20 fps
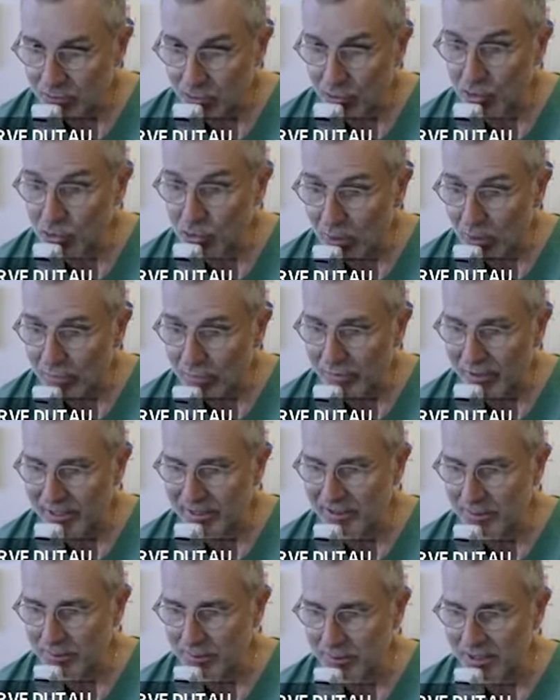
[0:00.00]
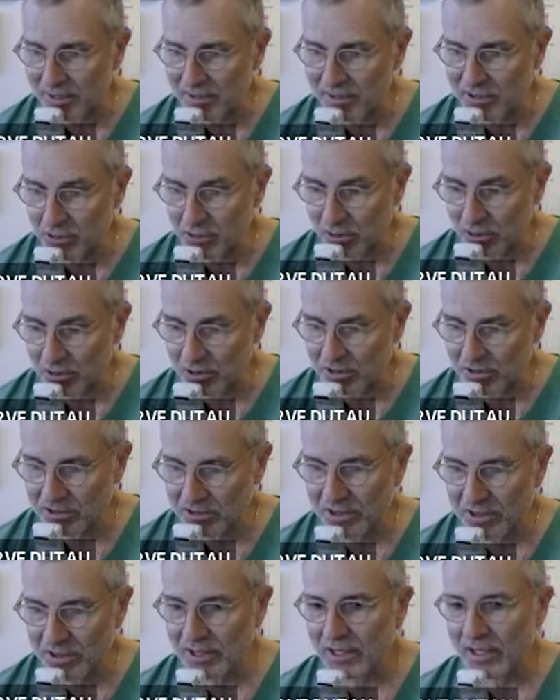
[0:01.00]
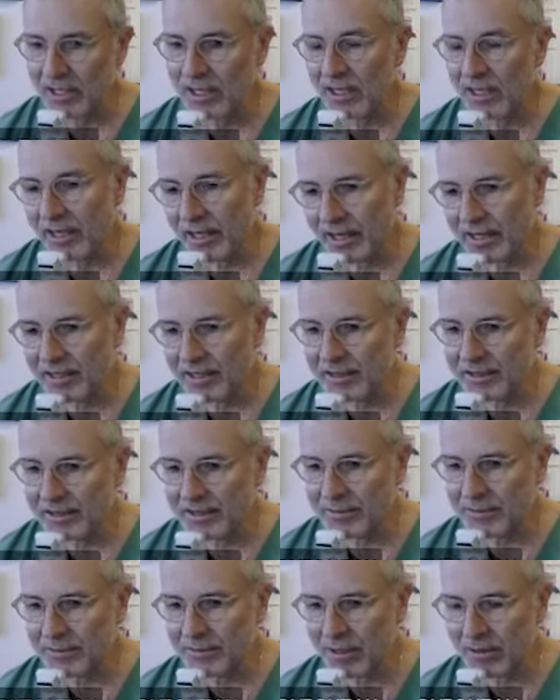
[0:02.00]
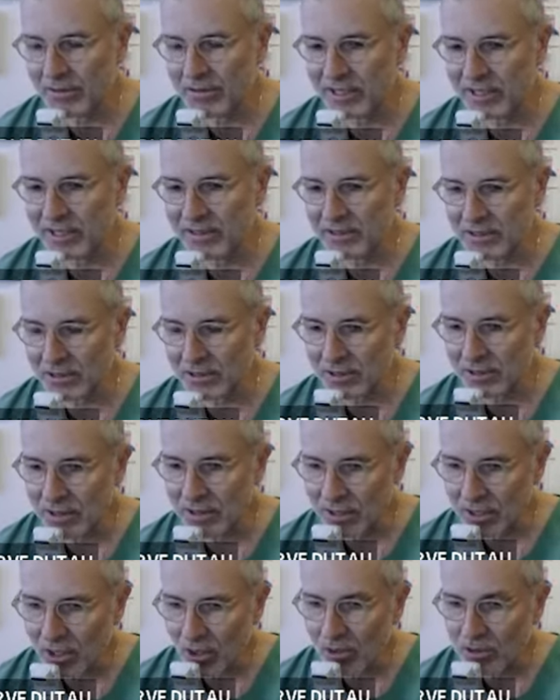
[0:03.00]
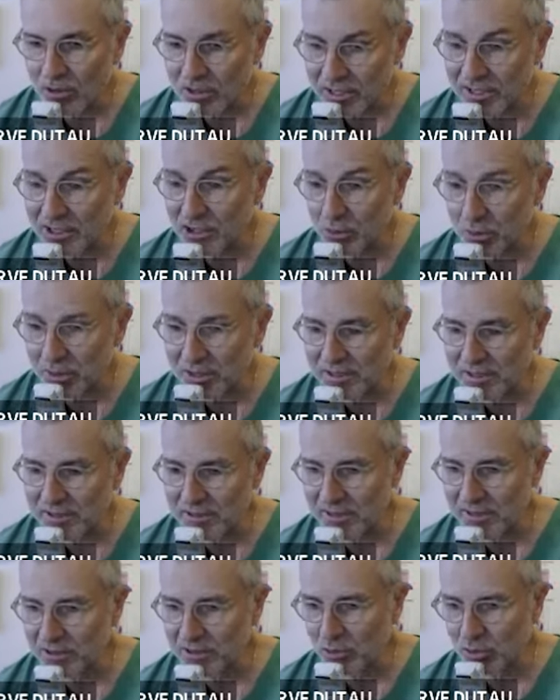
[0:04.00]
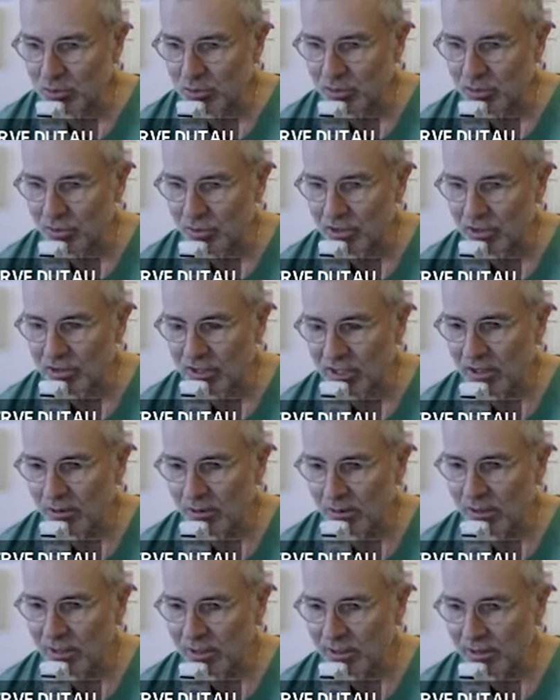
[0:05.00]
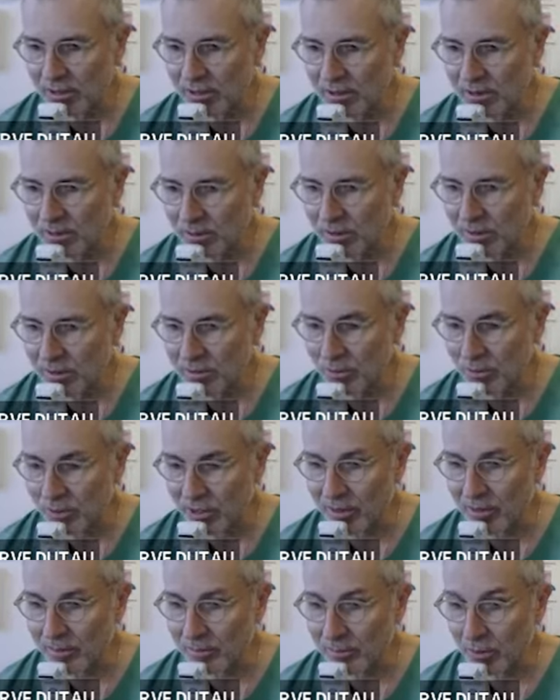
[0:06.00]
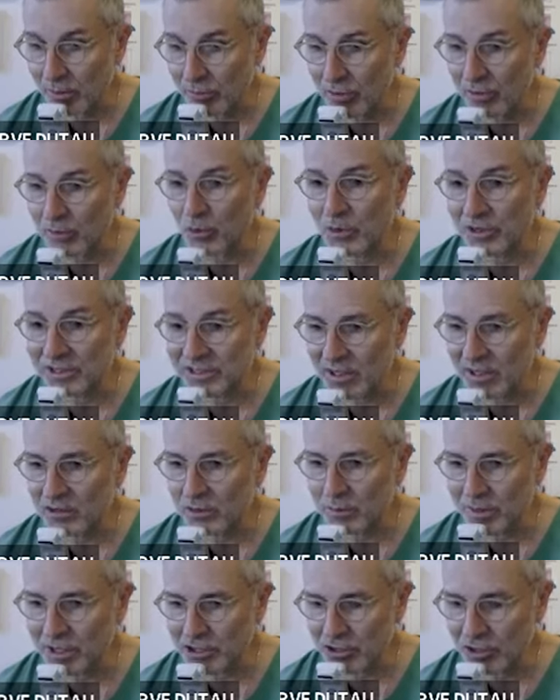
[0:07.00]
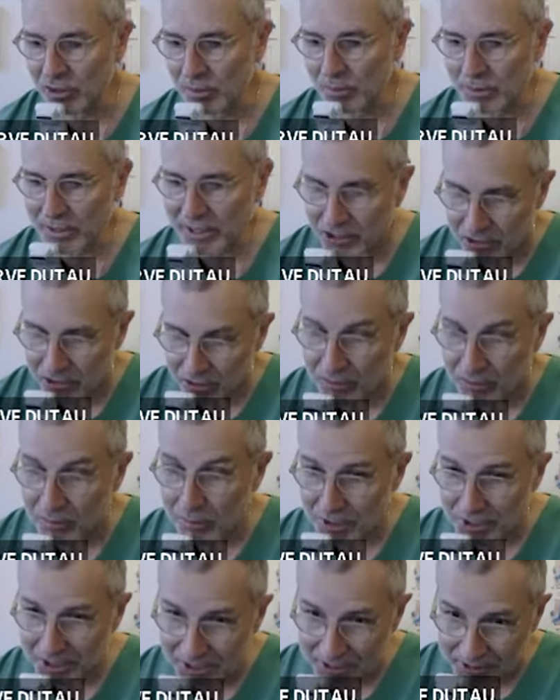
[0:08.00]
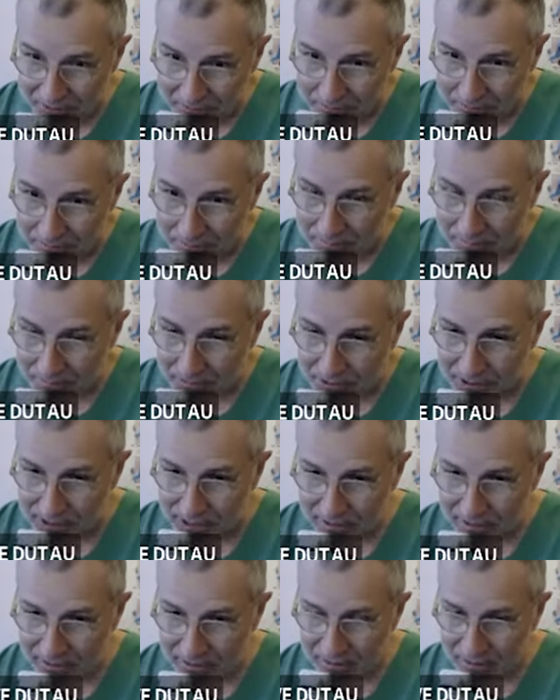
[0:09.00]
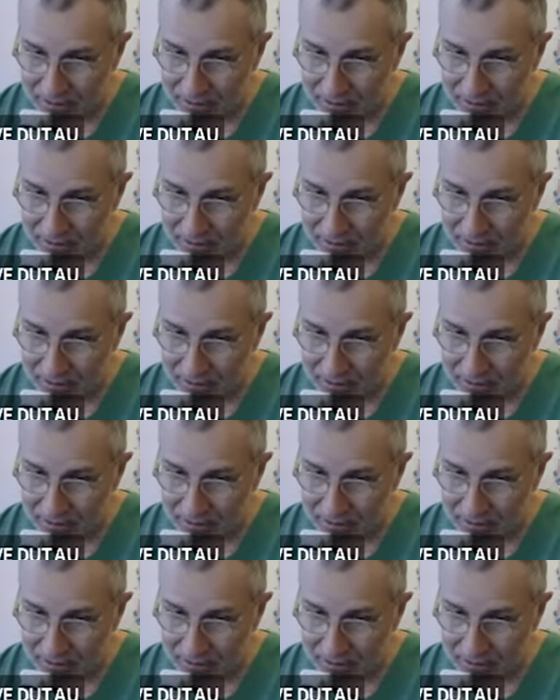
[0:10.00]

Ultraflex in benign disorders, and he found that only 26 removal were performed without major complication, meaning that